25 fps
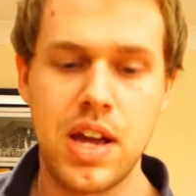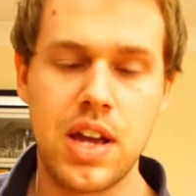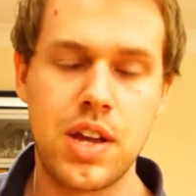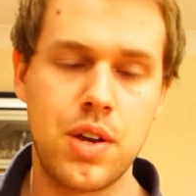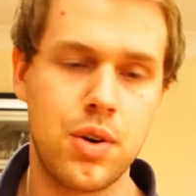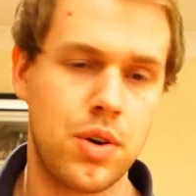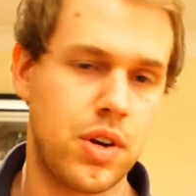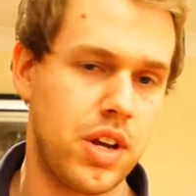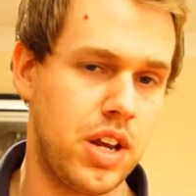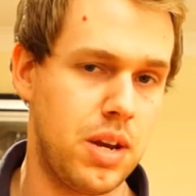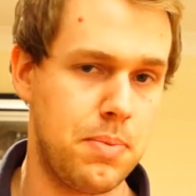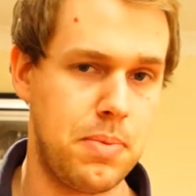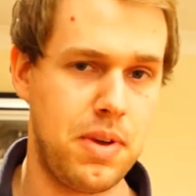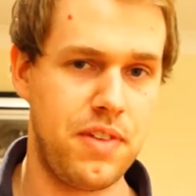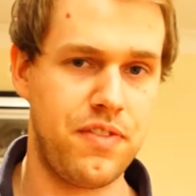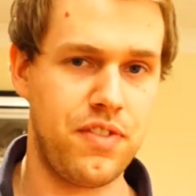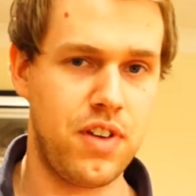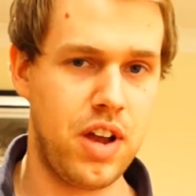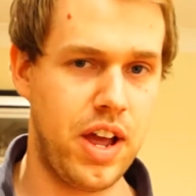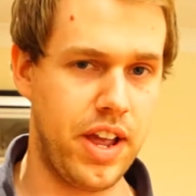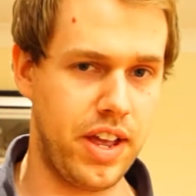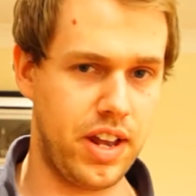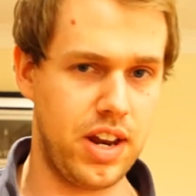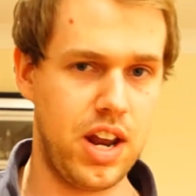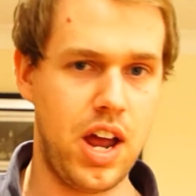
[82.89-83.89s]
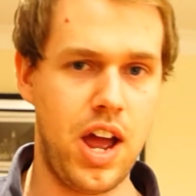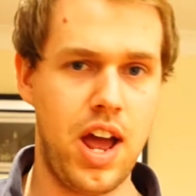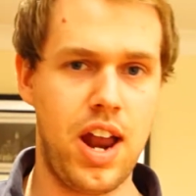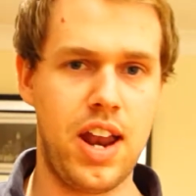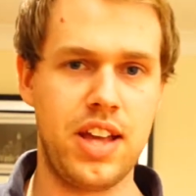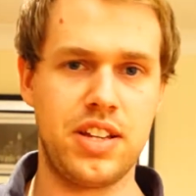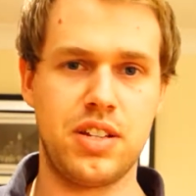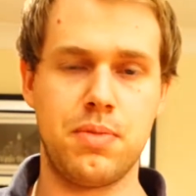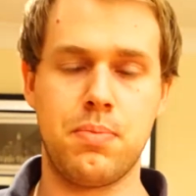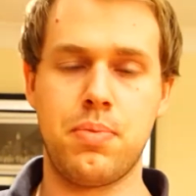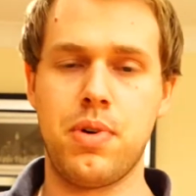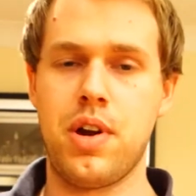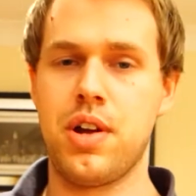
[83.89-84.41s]
you're going to be flying an
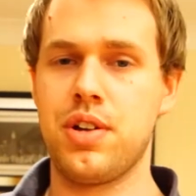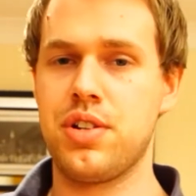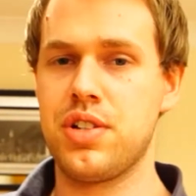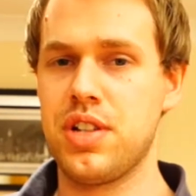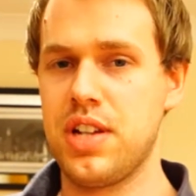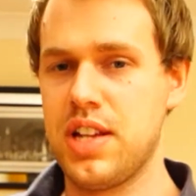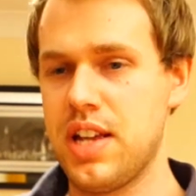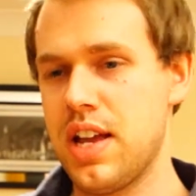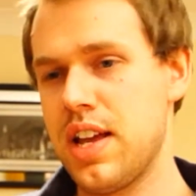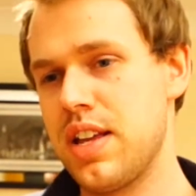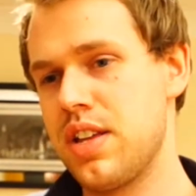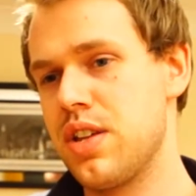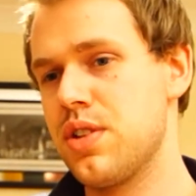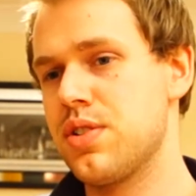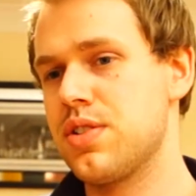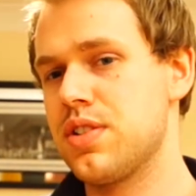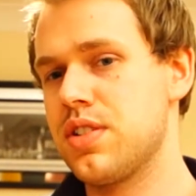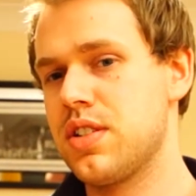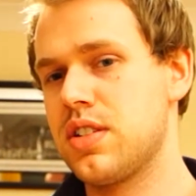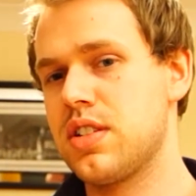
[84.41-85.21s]
ILS approach and it uses